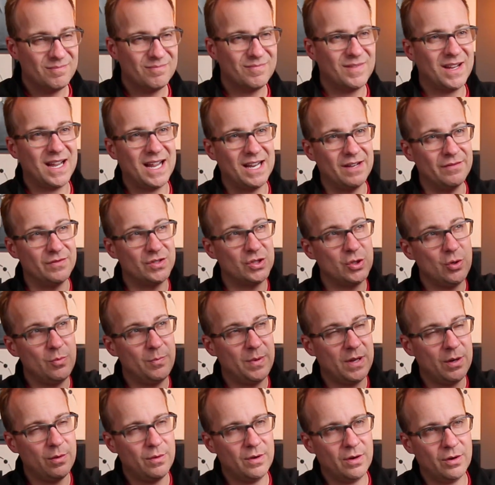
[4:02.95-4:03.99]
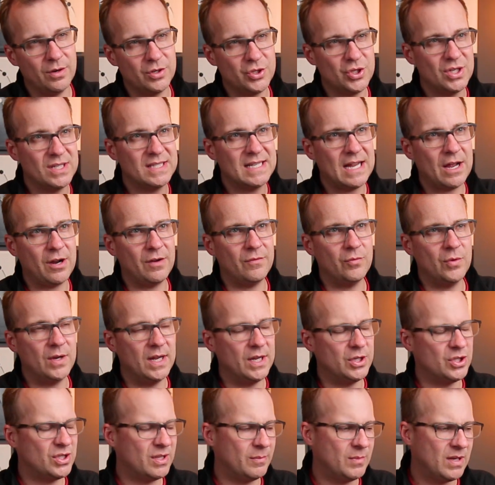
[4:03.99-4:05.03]
kind of superior, it's just out of
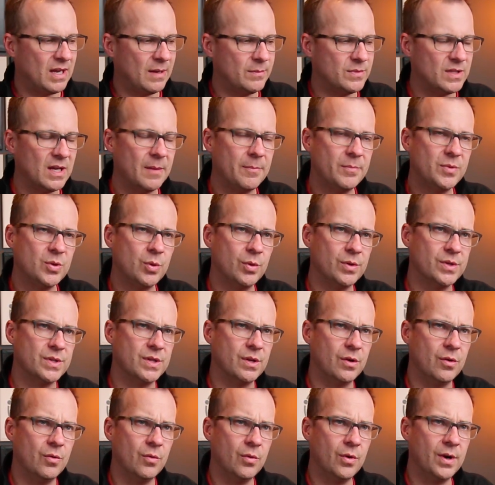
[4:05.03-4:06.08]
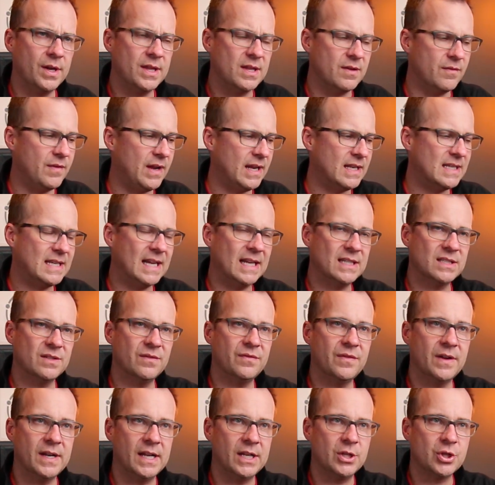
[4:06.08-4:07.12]
reach. Sometimes up towards the groin, the vein takes a
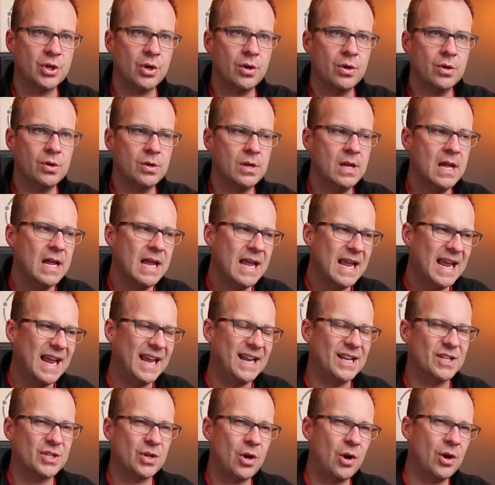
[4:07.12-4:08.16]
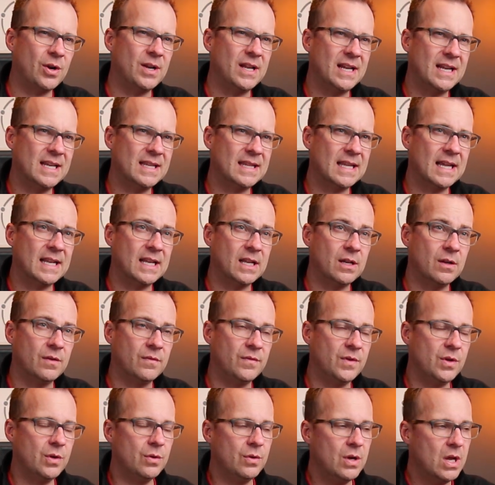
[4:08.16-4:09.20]
funny turn and it's hard to get that into
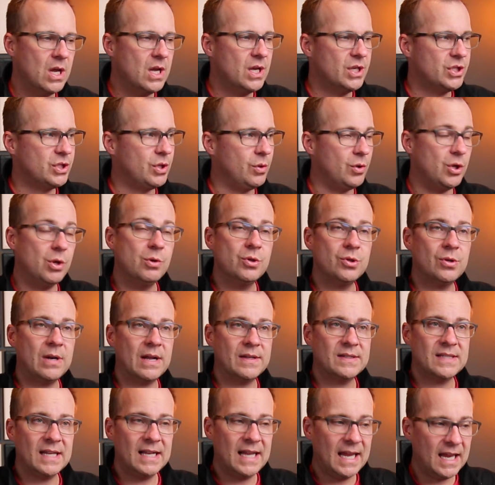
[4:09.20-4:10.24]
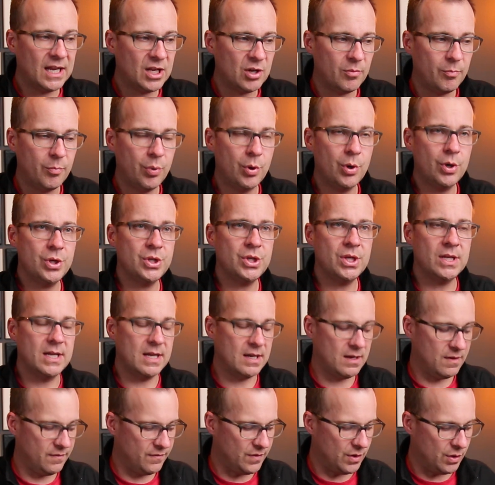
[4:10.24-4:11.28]
view. So use your outside hand to push it
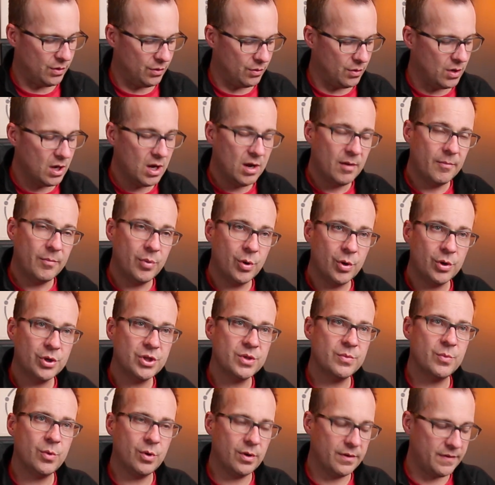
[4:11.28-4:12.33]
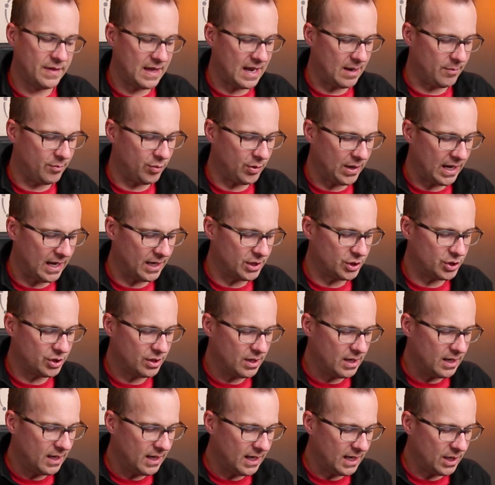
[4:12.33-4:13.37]
into view, push more of that branch
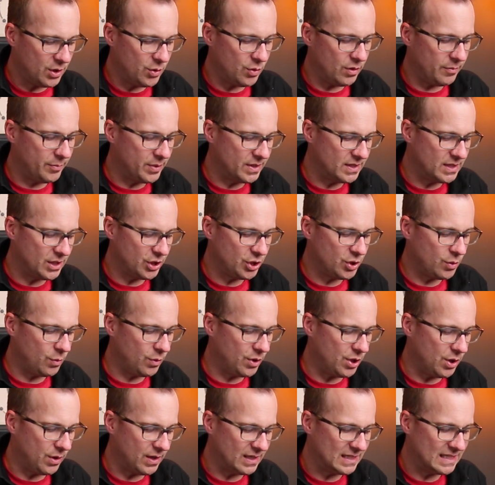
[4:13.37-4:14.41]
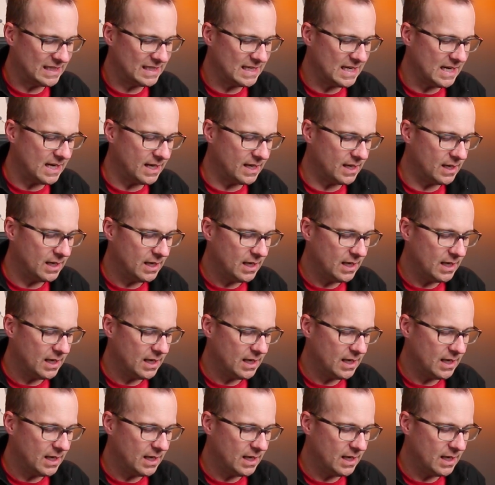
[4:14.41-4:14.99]
into a position where you can see it,